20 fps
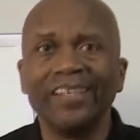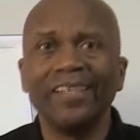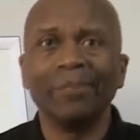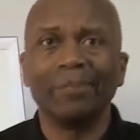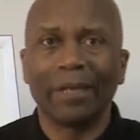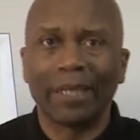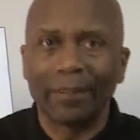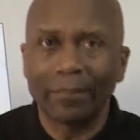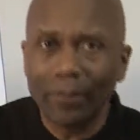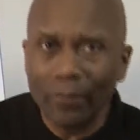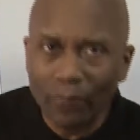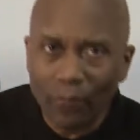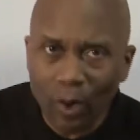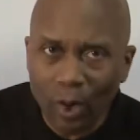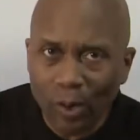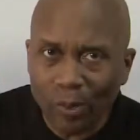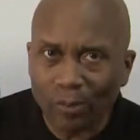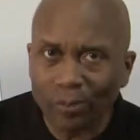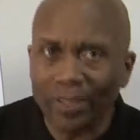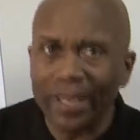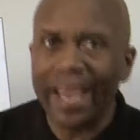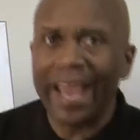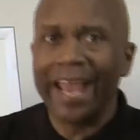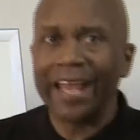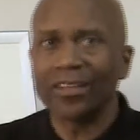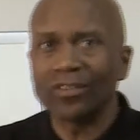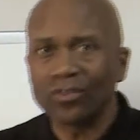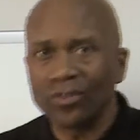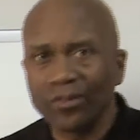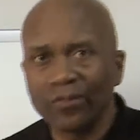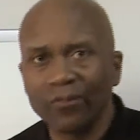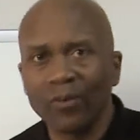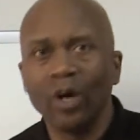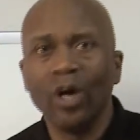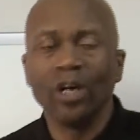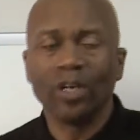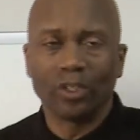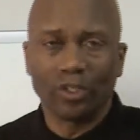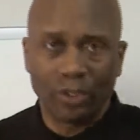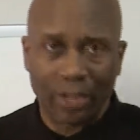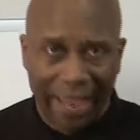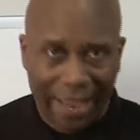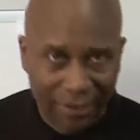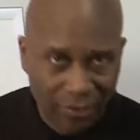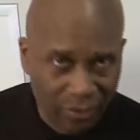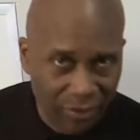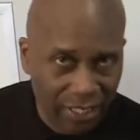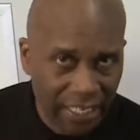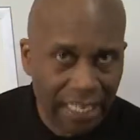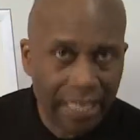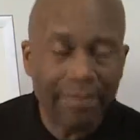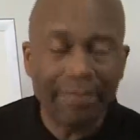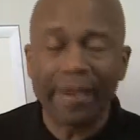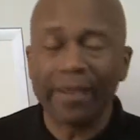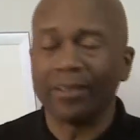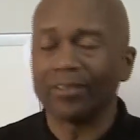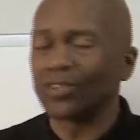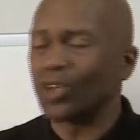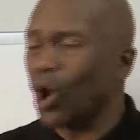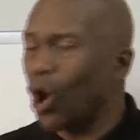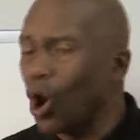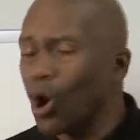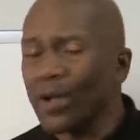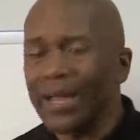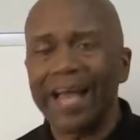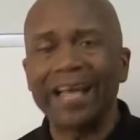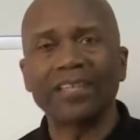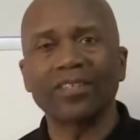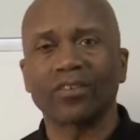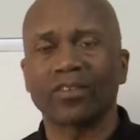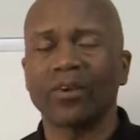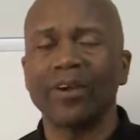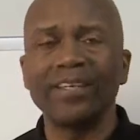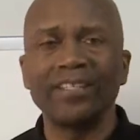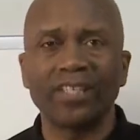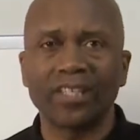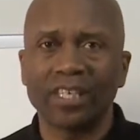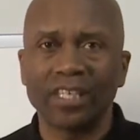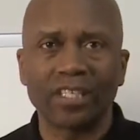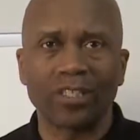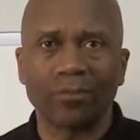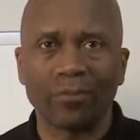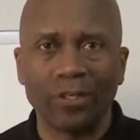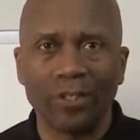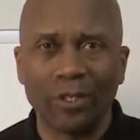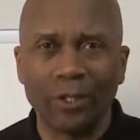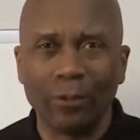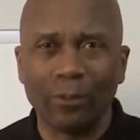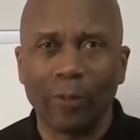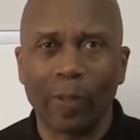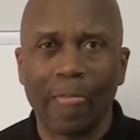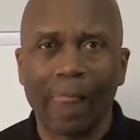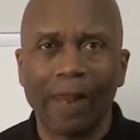picking up the phone, answering emails, all kinds of crazy things that we do